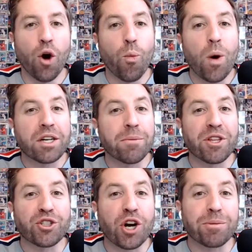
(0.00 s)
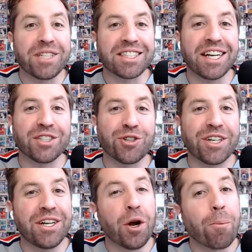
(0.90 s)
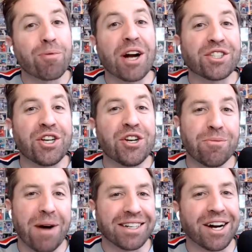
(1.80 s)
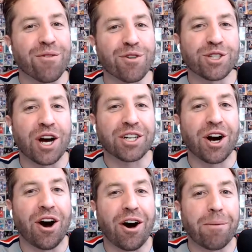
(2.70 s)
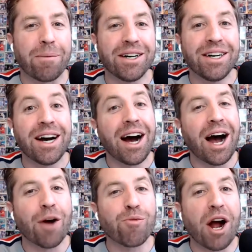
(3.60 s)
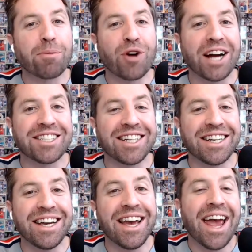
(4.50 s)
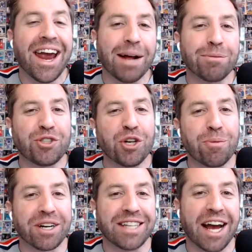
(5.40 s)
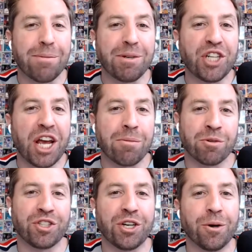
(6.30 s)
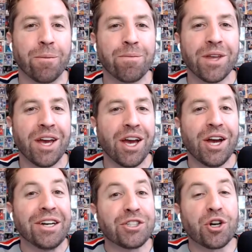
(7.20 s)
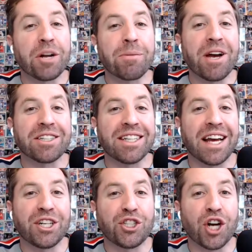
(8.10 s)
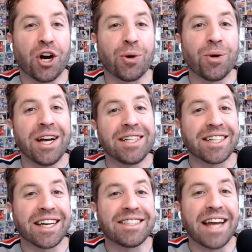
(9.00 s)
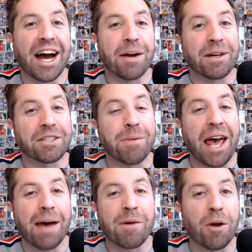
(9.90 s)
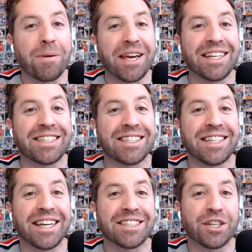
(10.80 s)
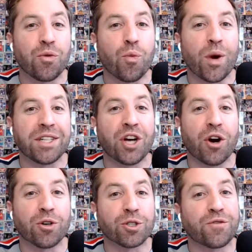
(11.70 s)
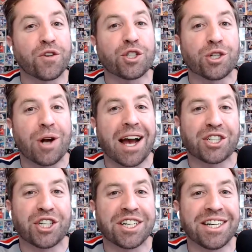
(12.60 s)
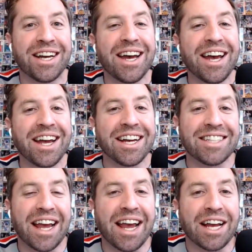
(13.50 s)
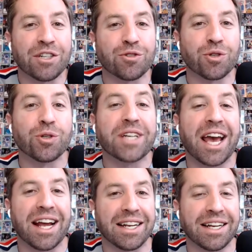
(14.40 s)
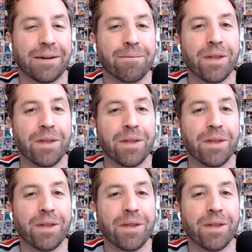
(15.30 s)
Welcome to the Sharp six hundred, brought to you by Covers dot com. I'm Rob Cressy, and I'm super excited to be jamming with you. Joining me on today's show to get down about some M L B season win totals future action is Andrew Caley.